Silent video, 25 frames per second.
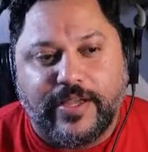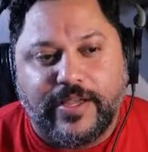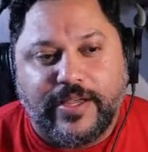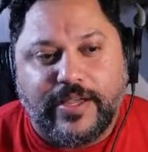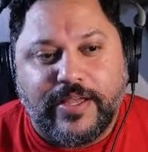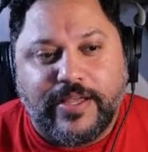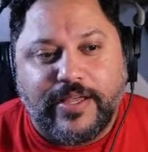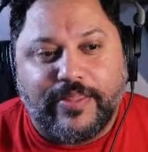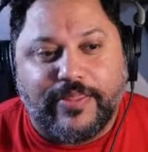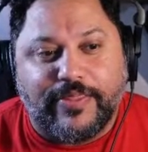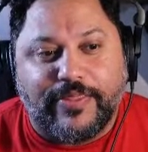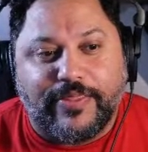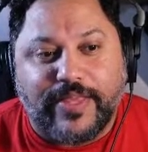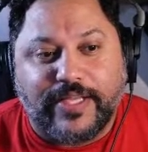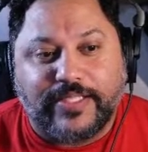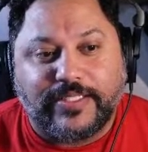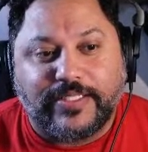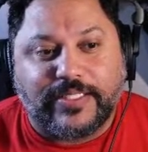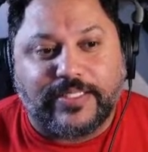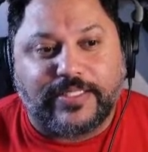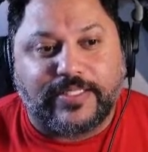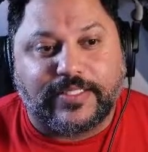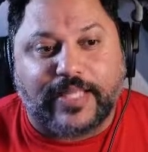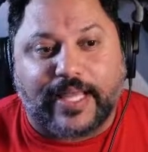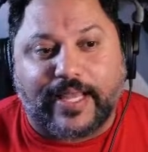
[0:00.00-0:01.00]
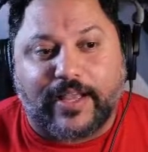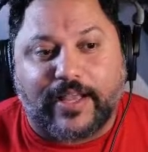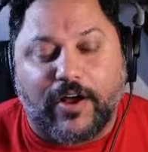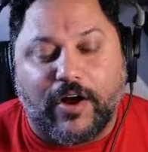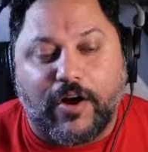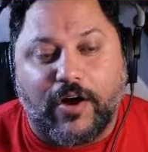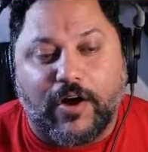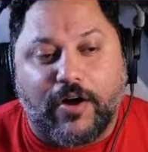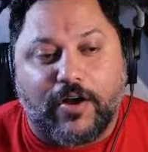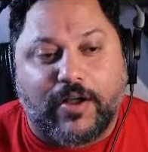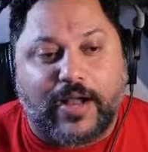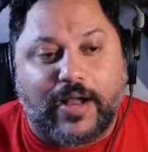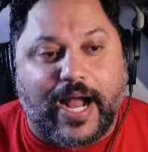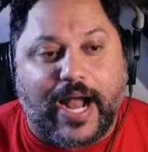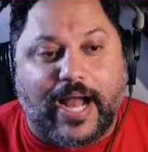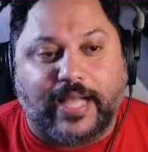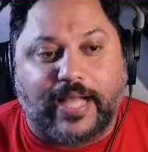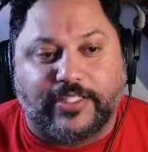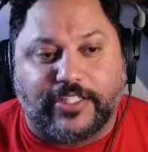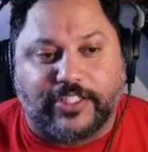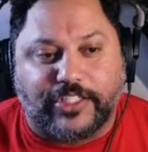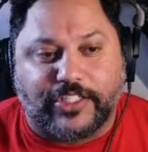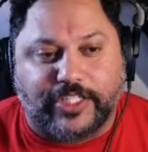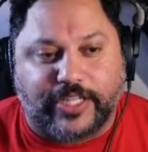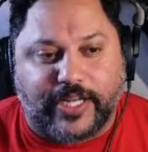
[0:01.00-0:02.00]
This is like all kinds
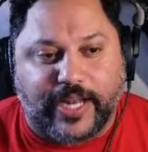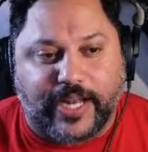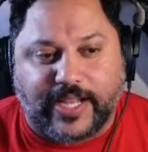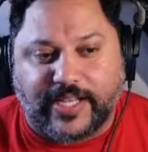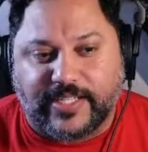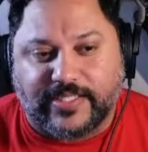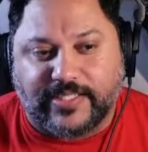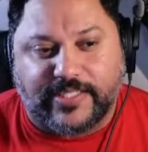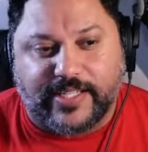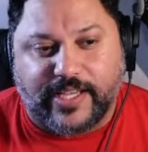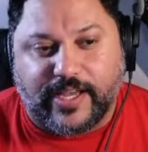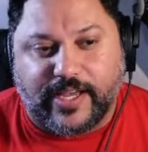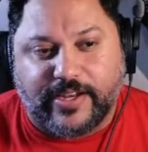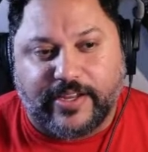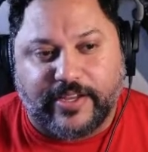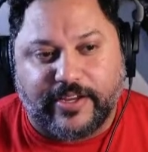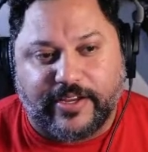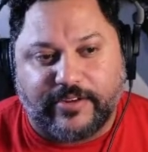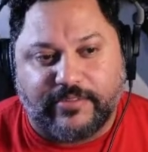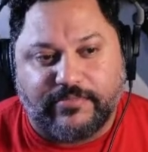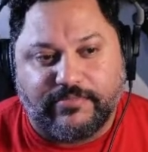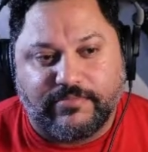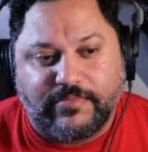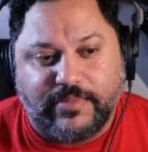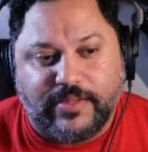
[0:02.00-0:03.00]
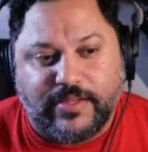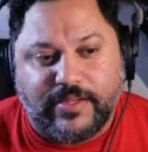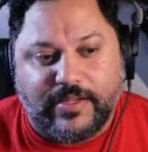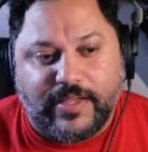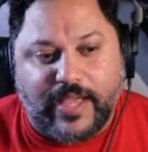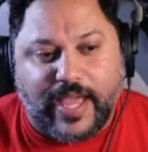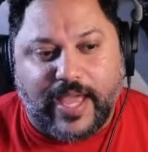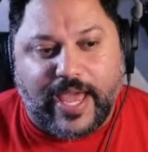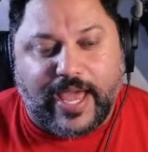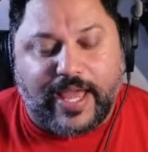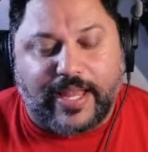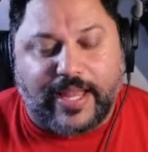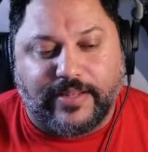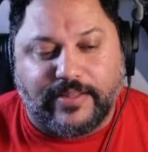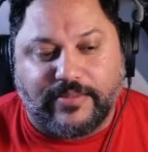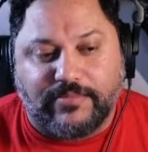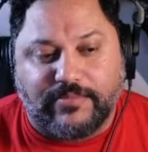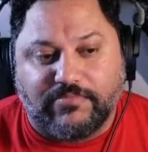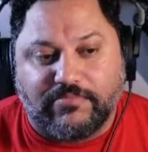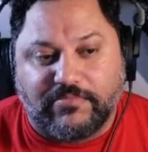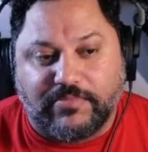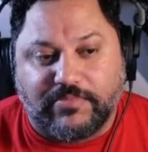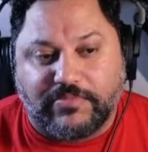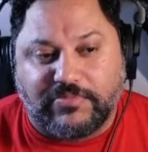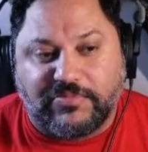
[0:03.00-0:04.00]
of shit I can see on here, and
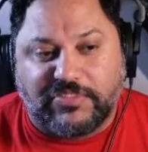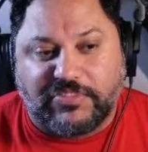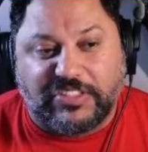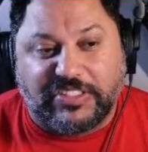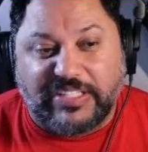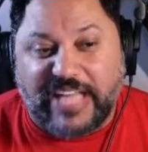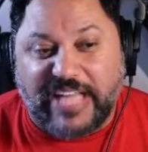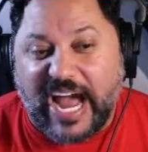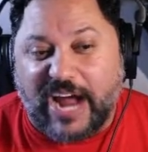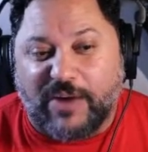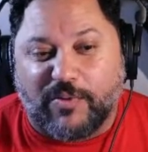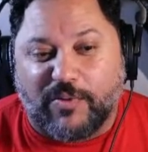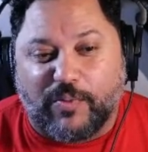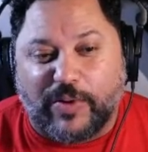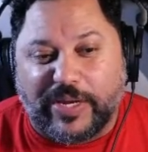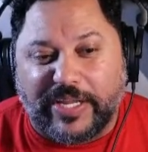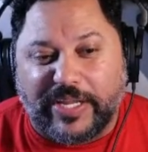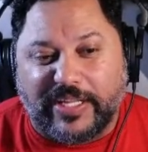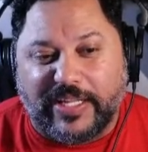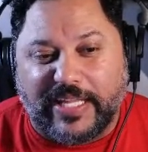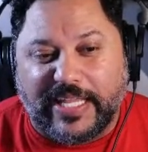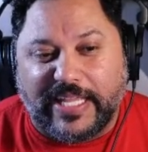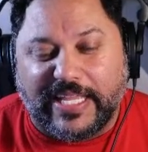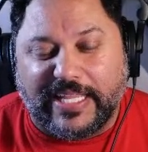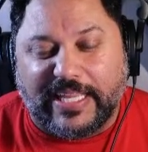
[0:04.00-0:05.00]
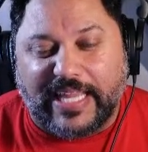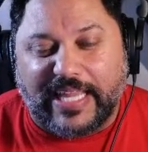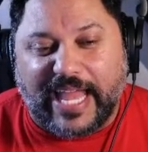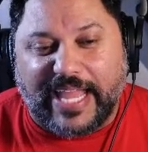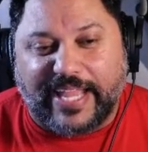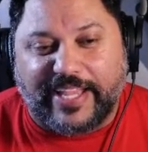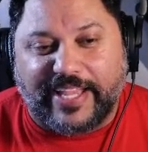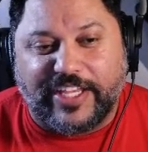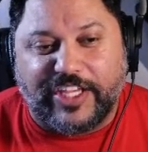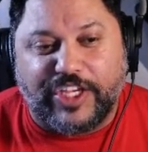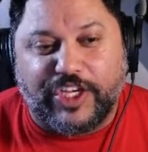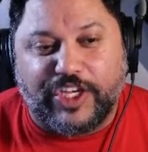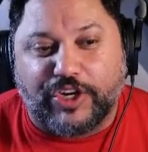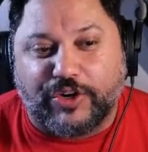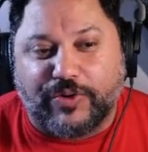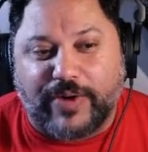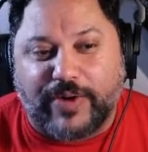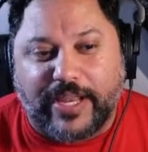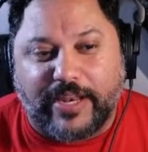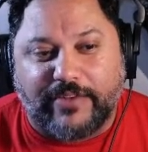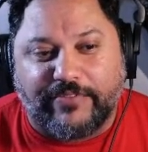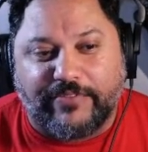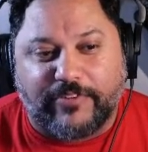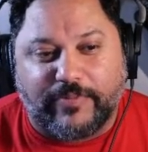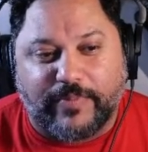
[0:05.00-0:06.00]
it's not really like
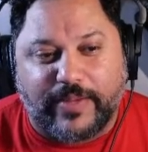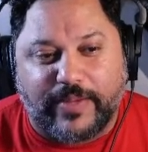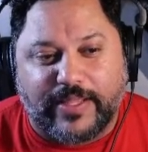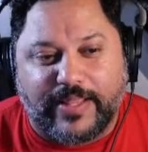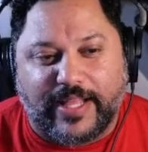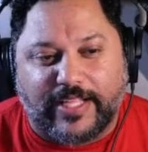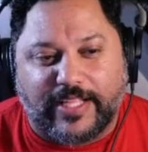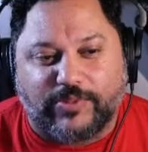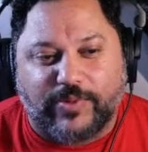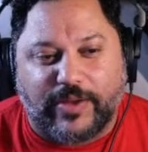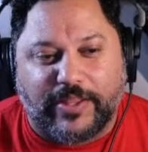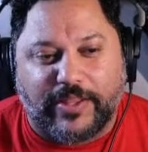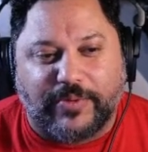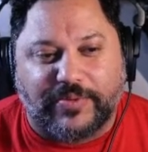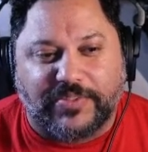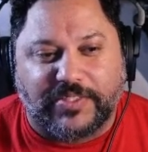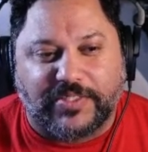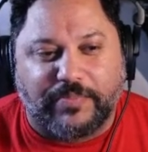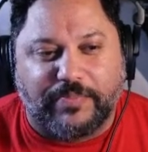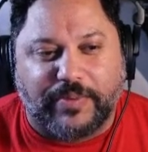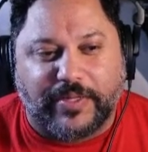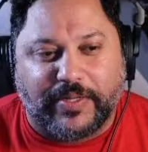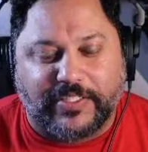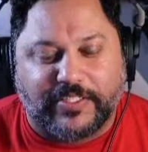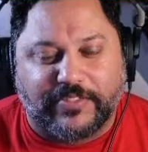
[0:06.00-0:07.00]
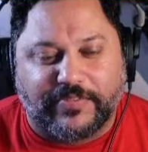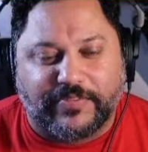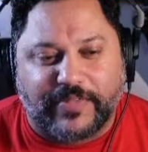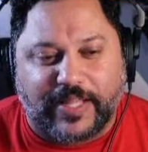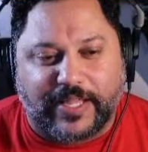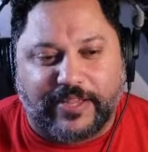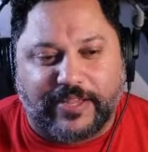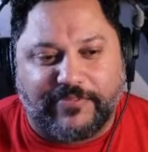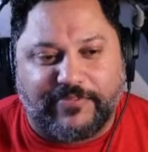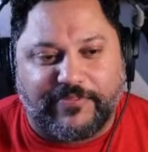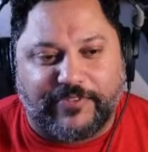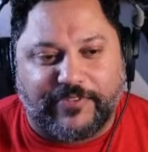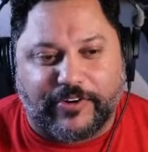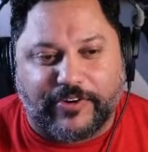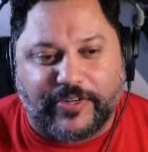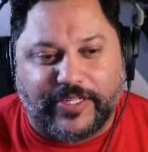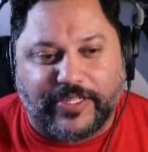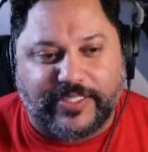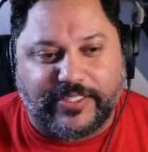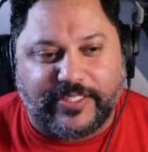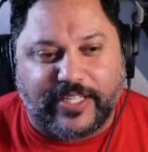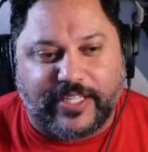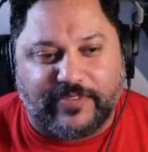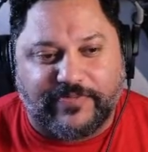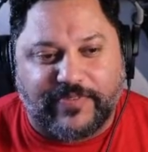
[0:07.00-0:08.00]
curated for me. That's why there was a bunch of like furry
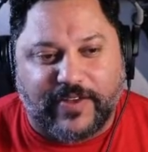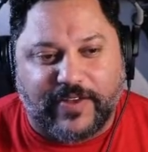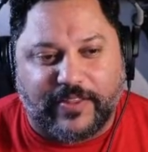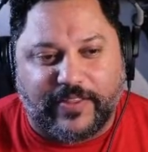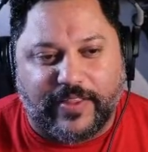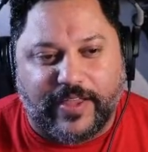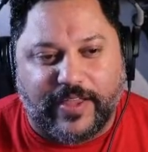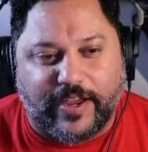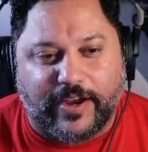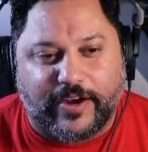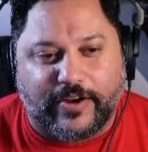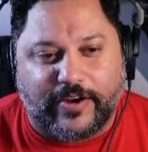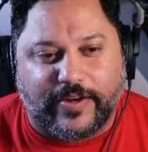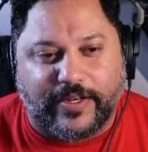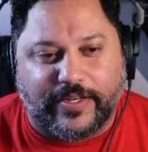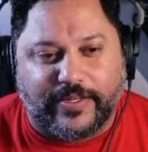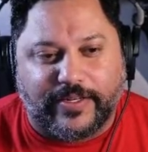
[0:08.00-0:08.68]
stuff on there and